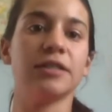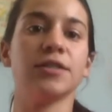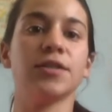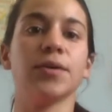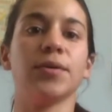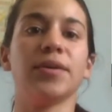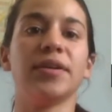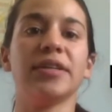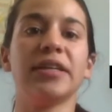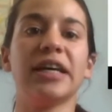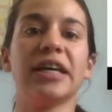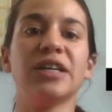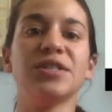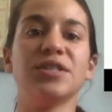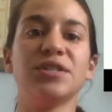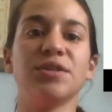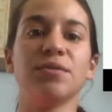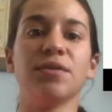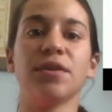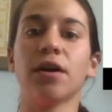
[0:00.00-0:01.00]
So it
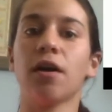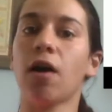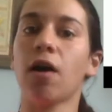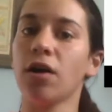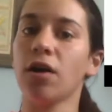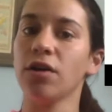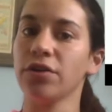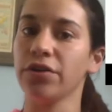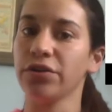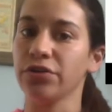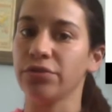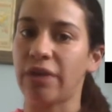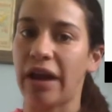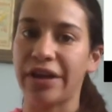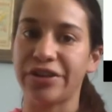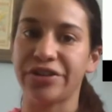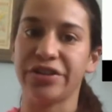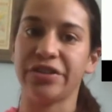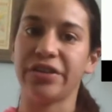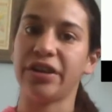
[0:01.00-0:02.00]
tells you the cardinal
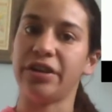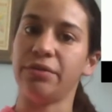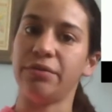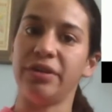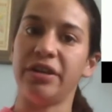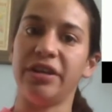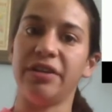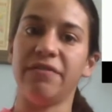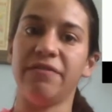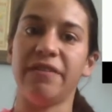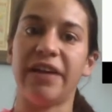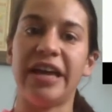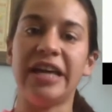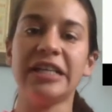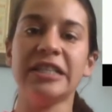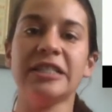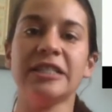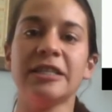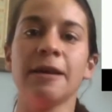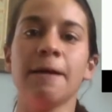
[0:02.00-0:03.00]
direction that you need to face.